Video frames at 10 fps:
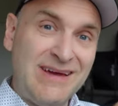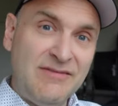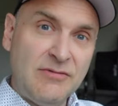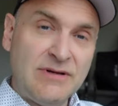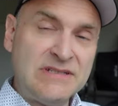
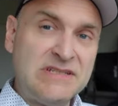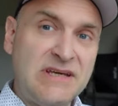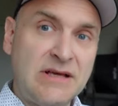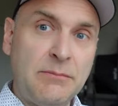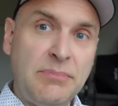If you want to see
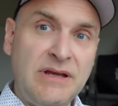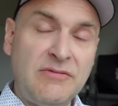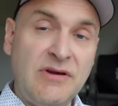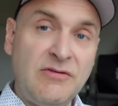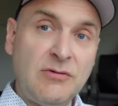a complete
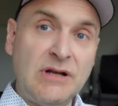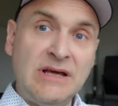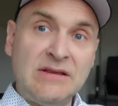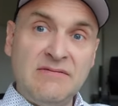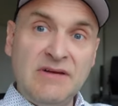review,
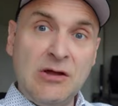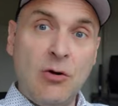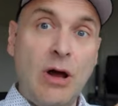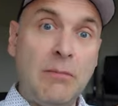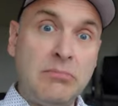click the
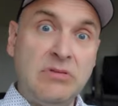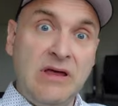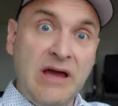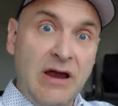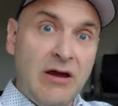video up
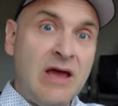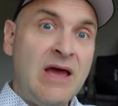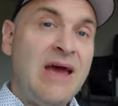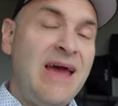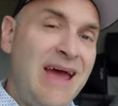there.
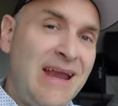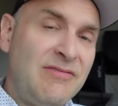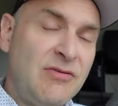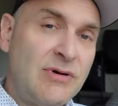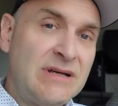And
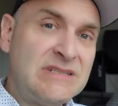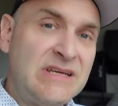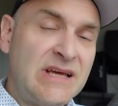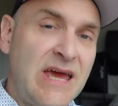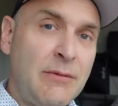if you want to
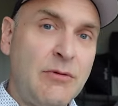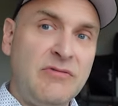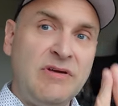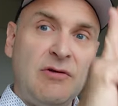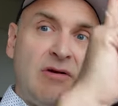see a camera
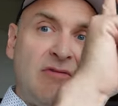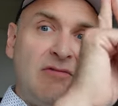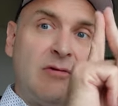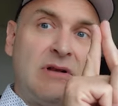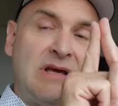review of the
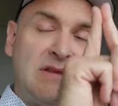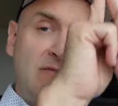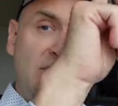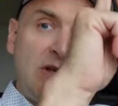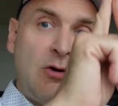phone, click the
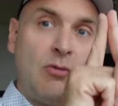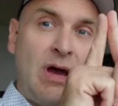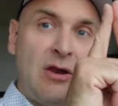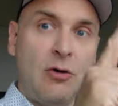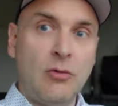video
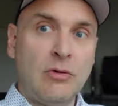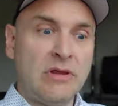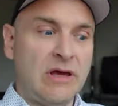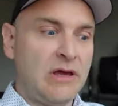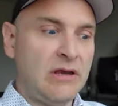right up
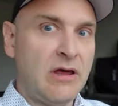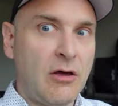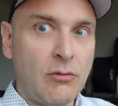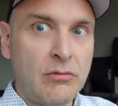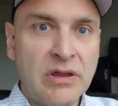there. And
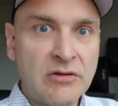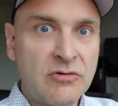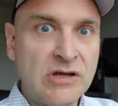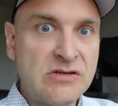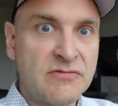now, by the
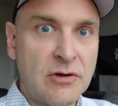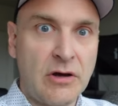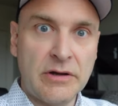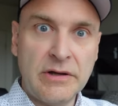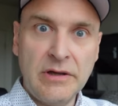grace of
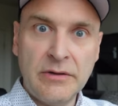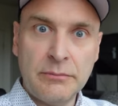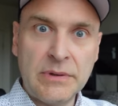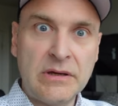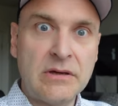God,
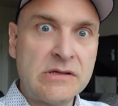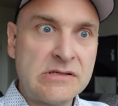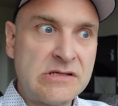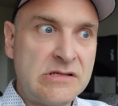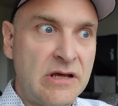help me
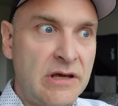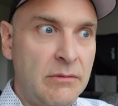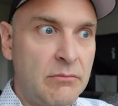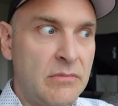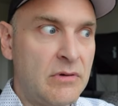slam.